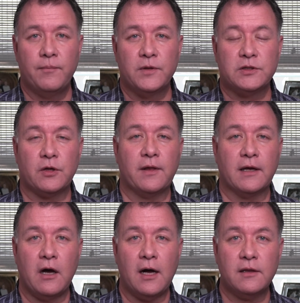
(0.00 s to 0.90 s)
so that
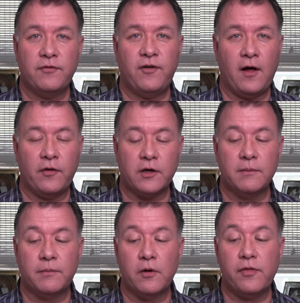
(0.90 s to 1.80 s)
God the Father can
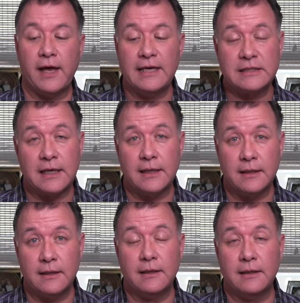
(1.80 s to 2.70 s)
birth a
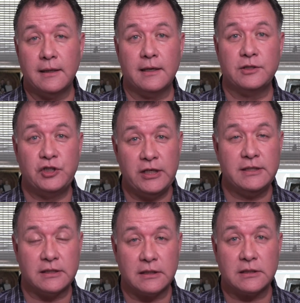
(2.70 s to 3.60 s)
son,
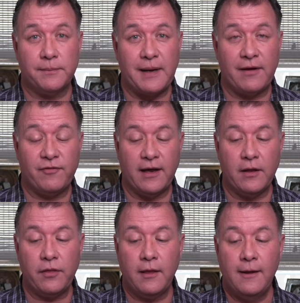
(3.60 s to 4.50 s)
Jesus, by faith.